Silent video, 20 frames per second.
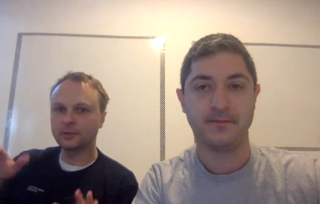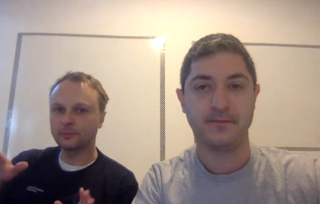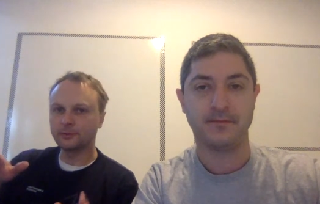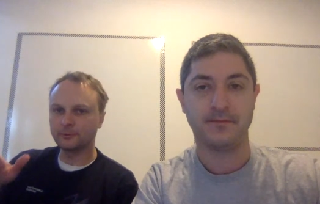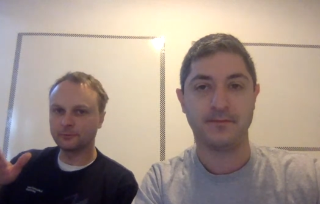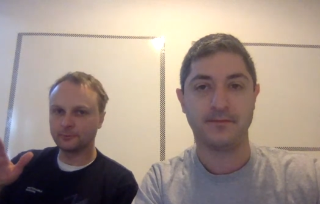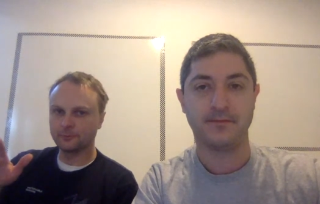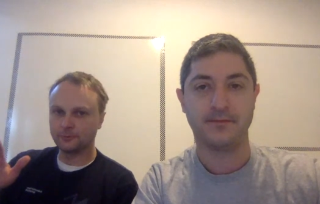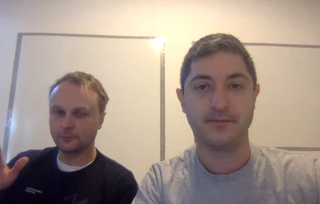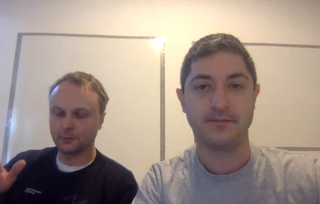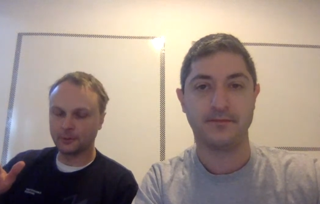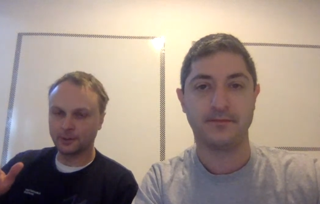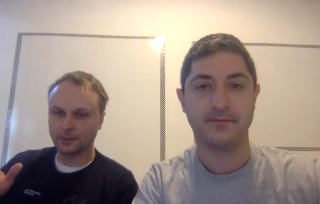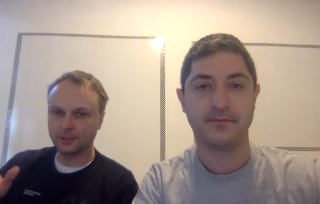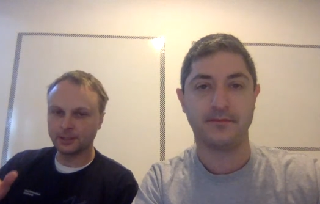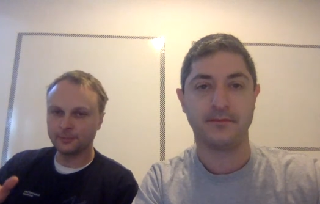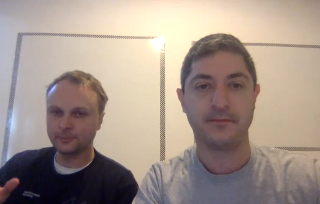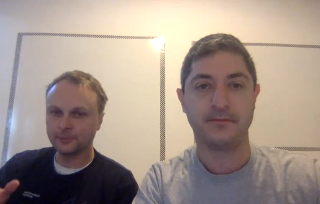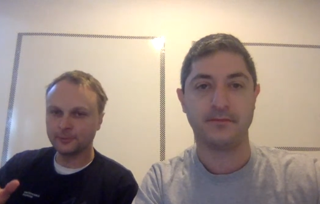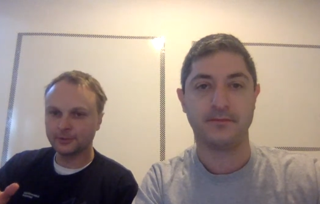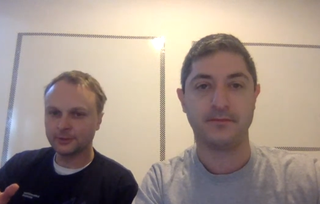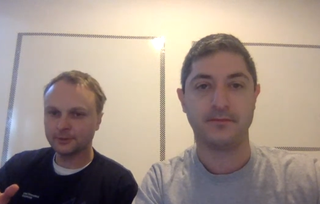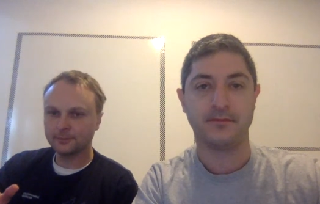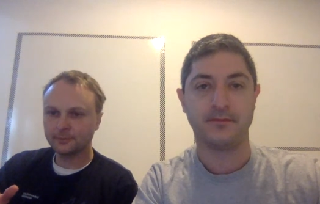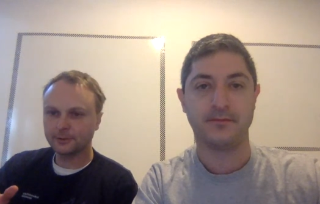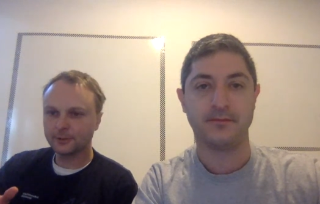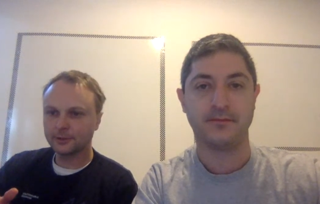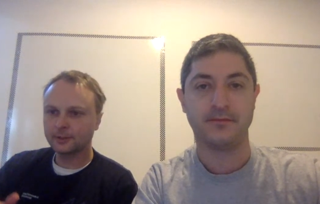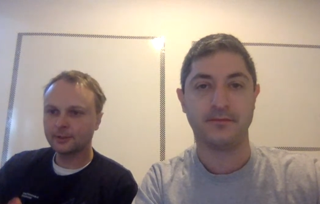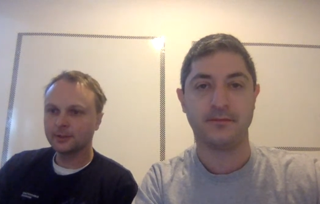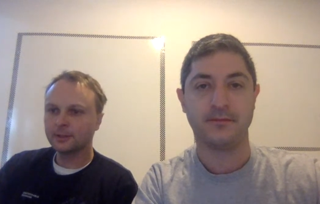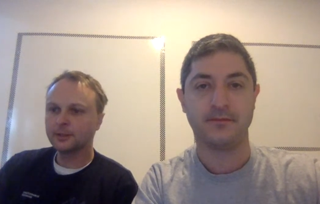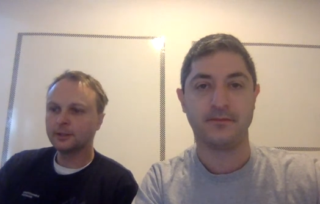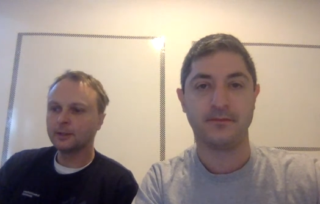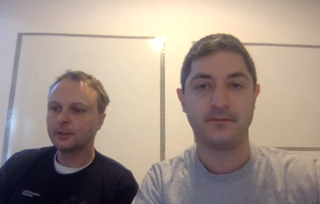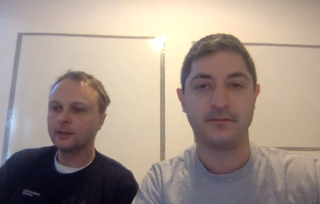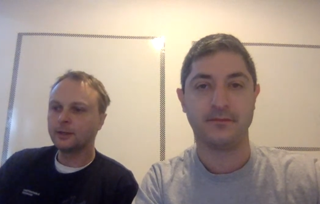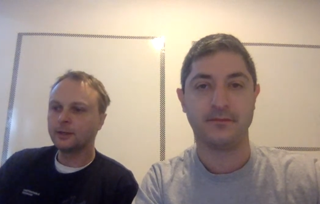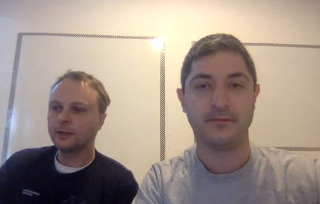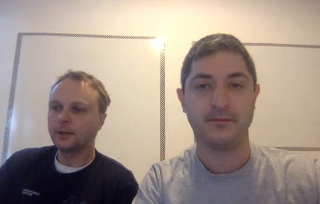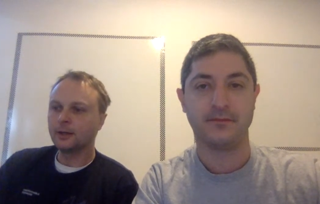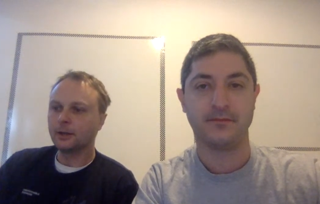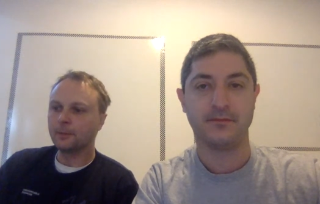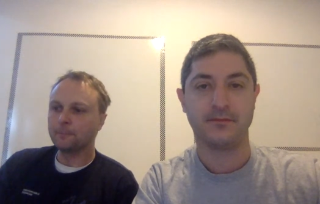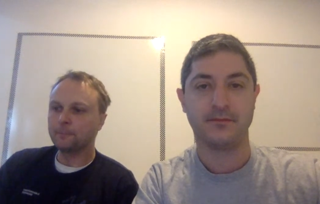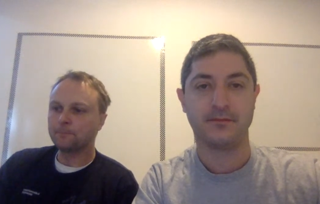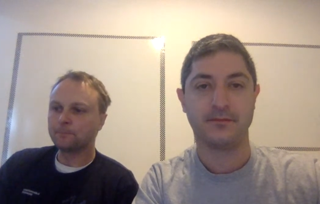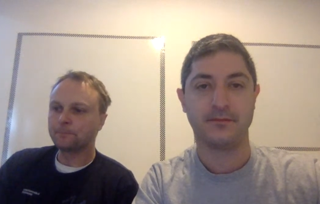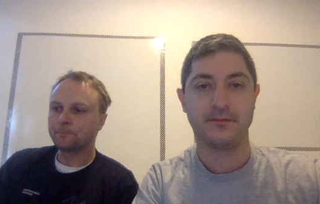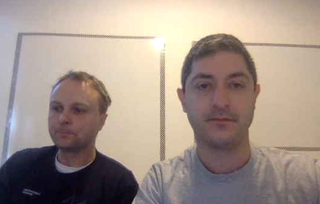Speaker 1: We're determining whether we want to keep it that way.